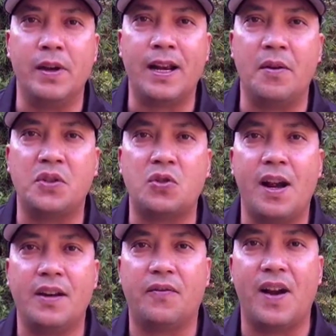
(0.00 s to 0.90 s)
I was
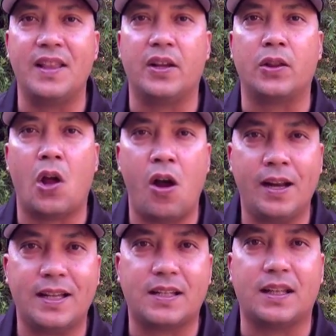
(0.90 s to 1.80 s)
trying to find the
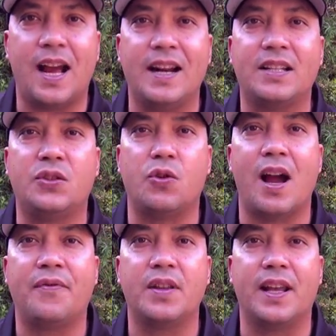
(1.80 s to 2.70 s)
longest, lightest
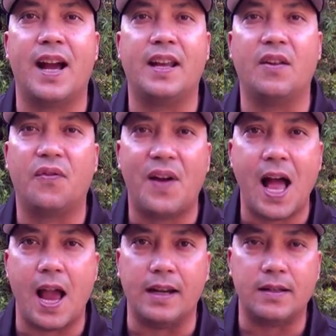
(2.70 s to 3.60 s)
driver that I could
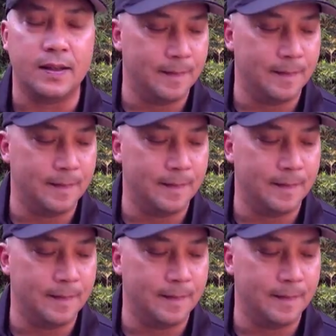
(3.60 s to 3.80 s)
find.